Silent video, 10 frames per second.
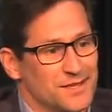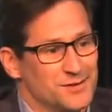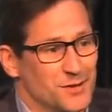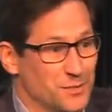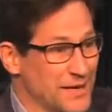
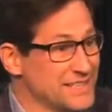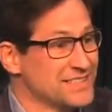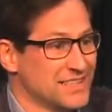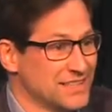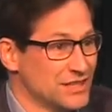So
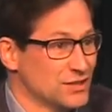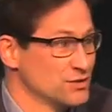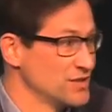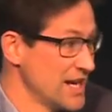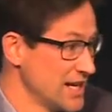basically,
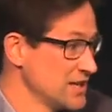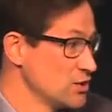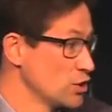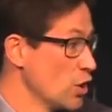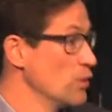you say
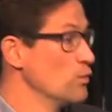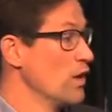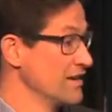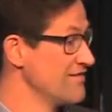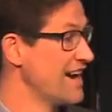you go in
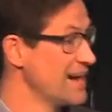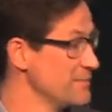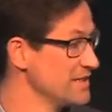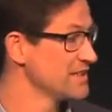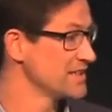one
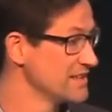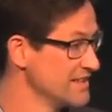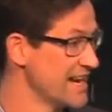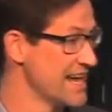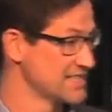environment
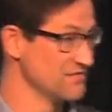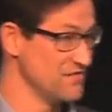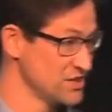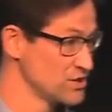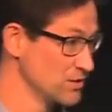that has a
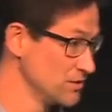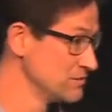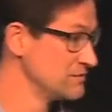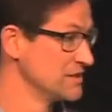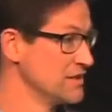visual
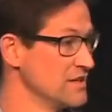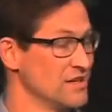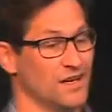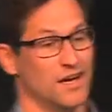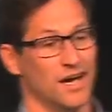
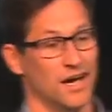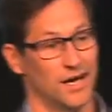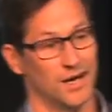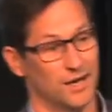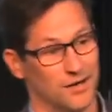
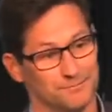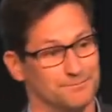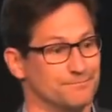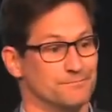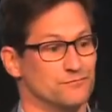
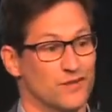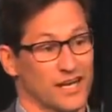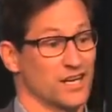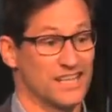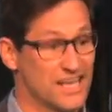
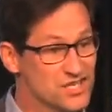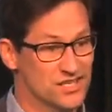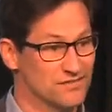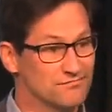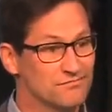
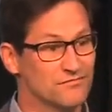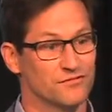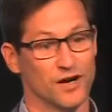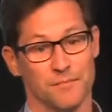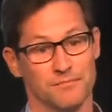recognition
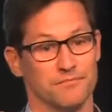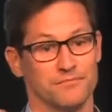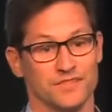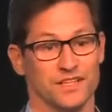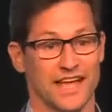from
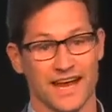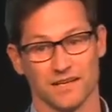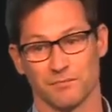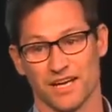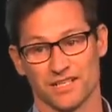the
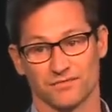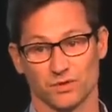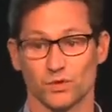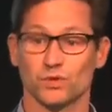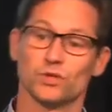landing page of
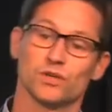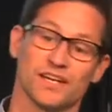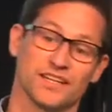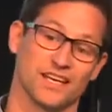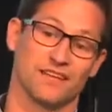Google,
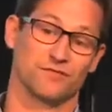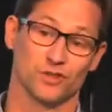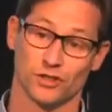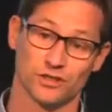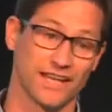and then if
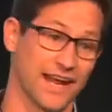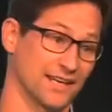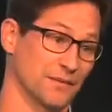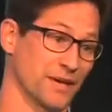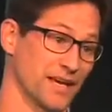your
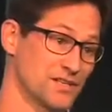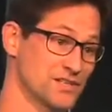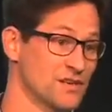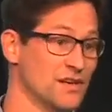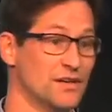landing page